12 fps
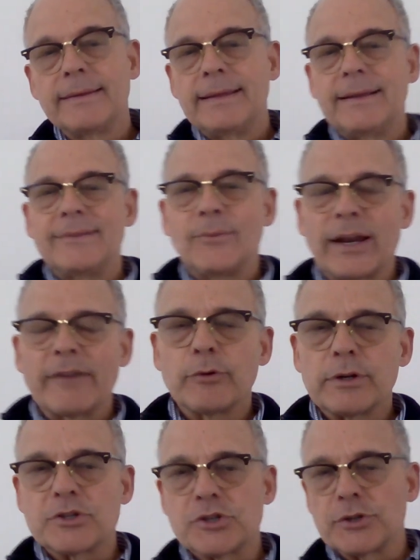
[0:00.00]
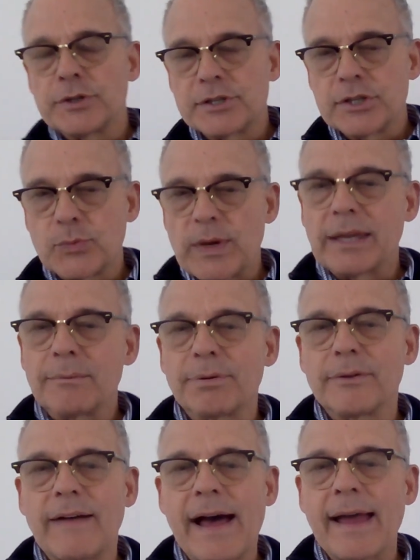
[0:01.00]
whatever assurances we can
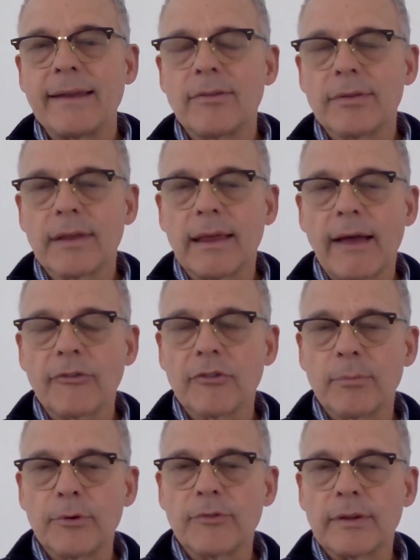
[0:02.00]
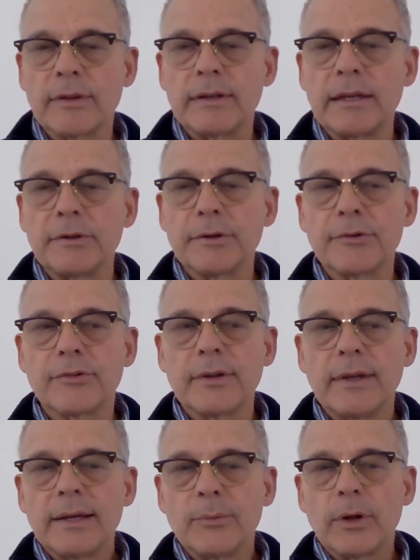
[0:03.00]
provide to the customers and the dealers
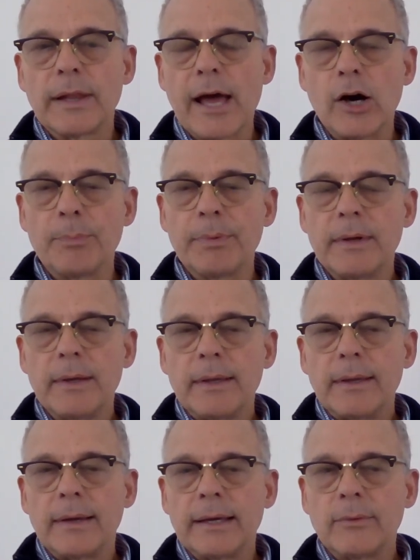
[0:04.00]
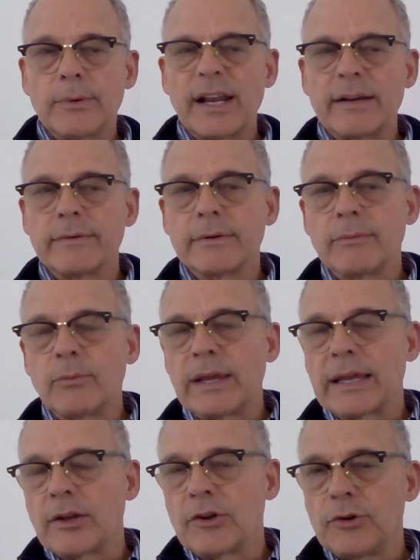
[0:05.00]
will help. Whatever we
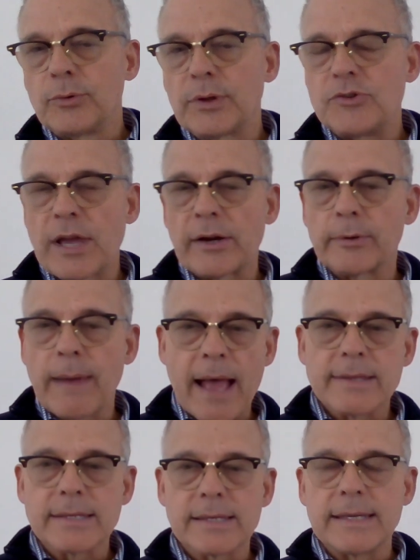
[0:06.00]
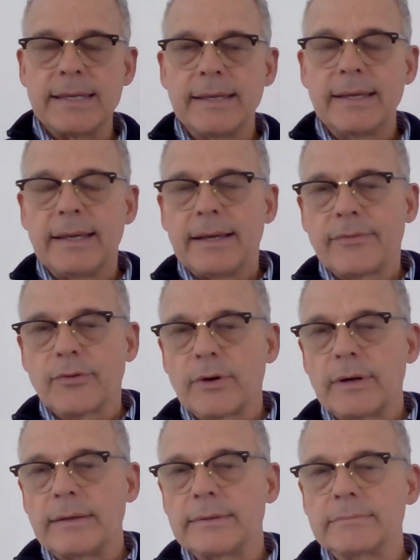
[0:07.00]
can do with generosity
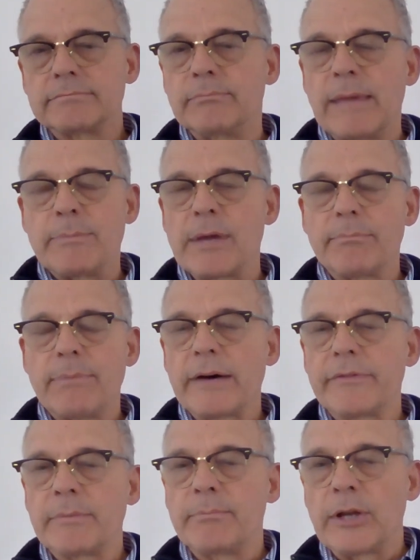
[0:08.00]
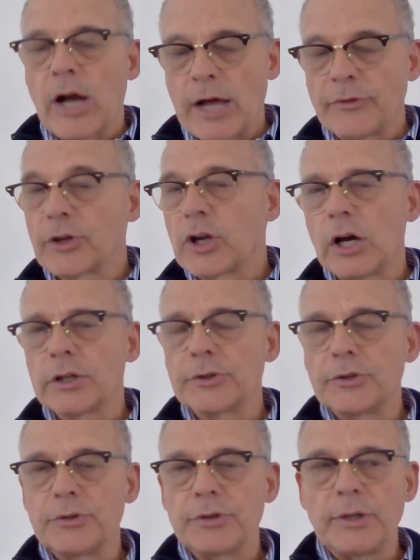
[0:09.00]
for maybe above and beyond the call of
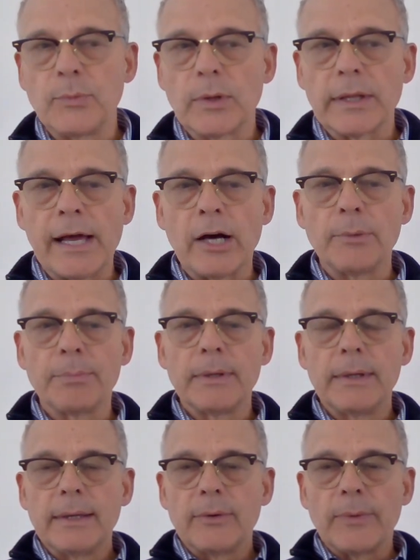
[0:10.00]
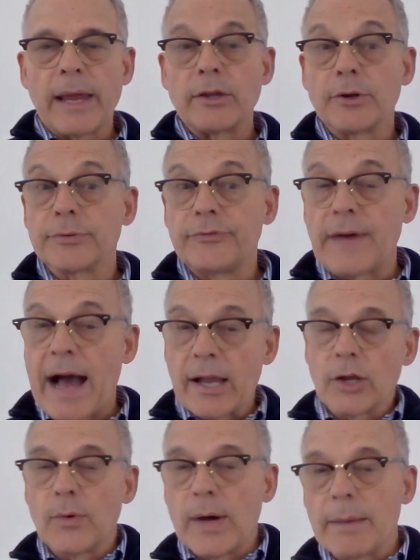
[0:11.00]
duty will help. Regular
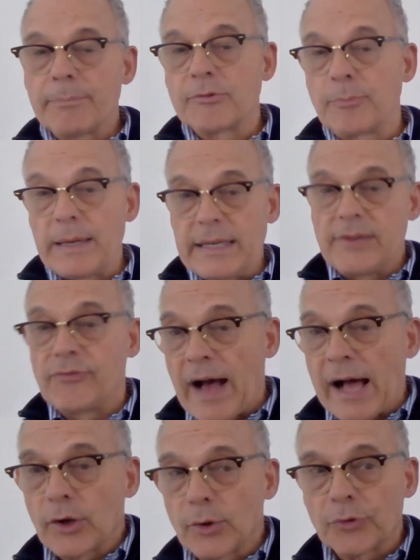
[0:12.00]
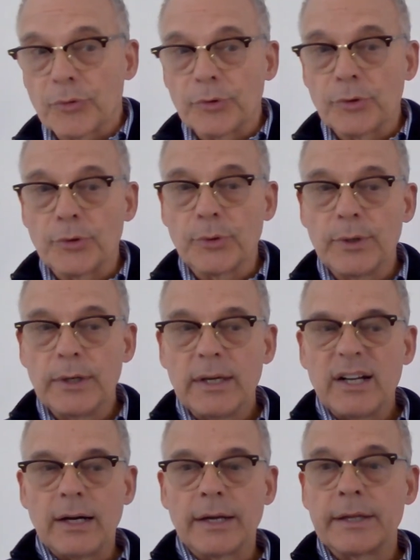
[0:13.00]
follow-up, speedy follow-through
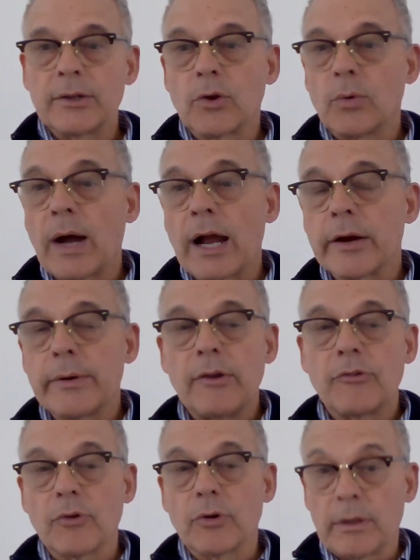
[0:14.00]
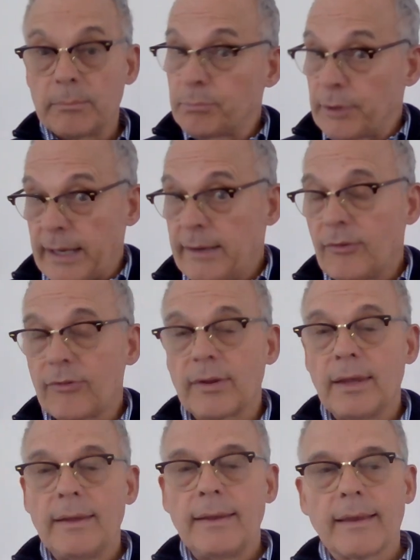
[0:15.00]
on inquiries or complaints.
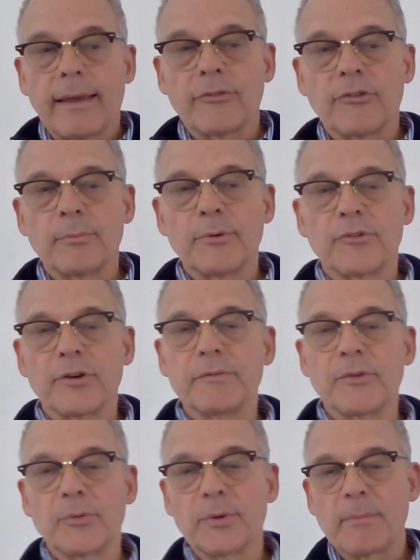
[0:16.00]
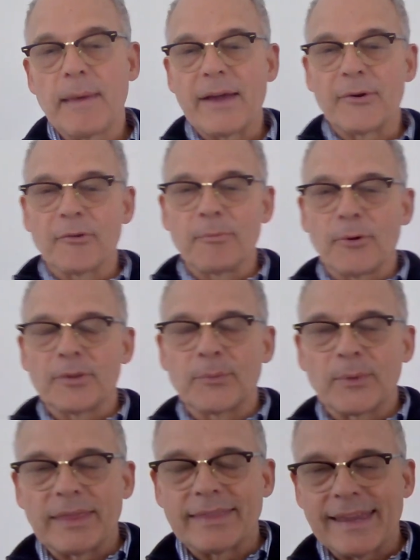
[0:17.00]
Customer service really matters more than
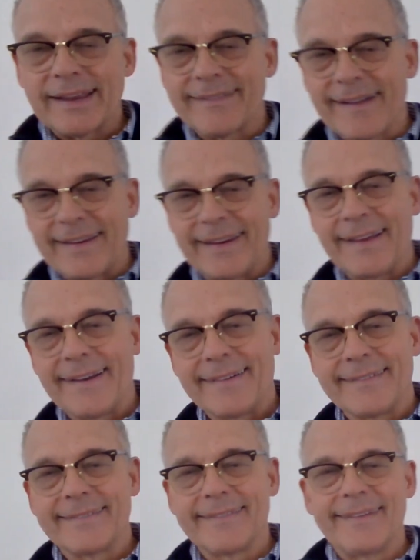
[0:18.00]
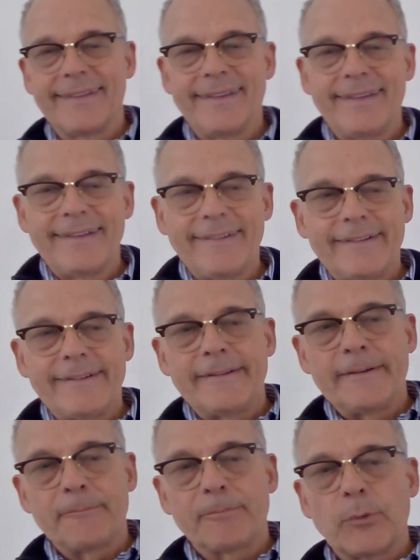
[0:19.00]
we think right now.
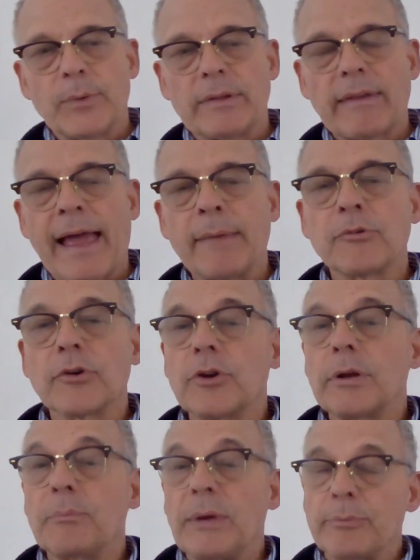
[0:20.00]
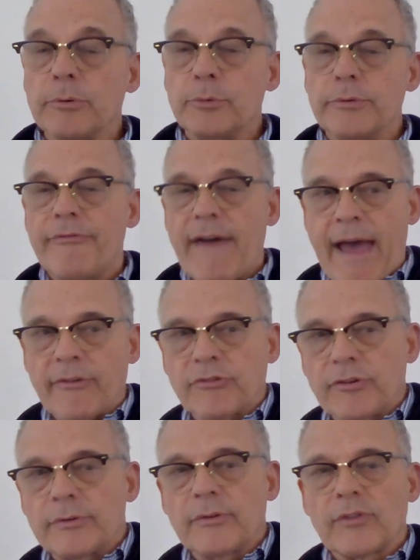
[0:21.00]
When times are good, people move
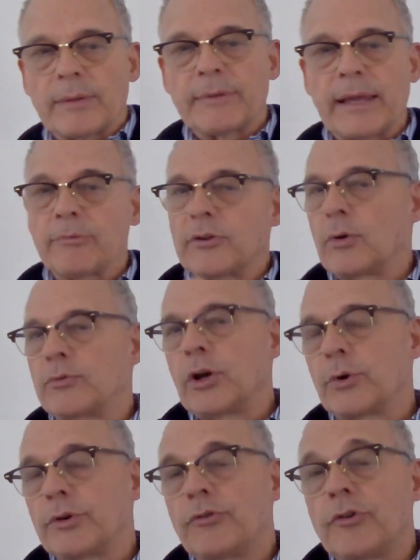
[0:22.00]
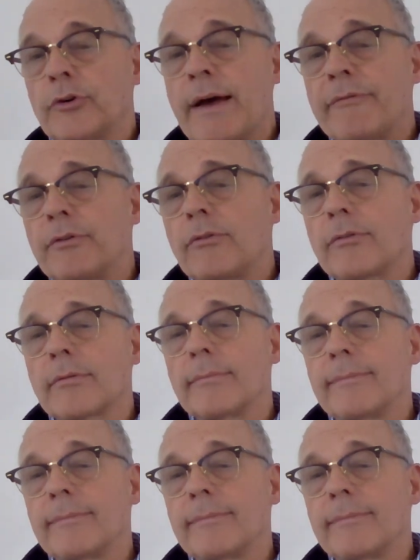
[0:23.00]
faster and sometimes don't notice your efforts.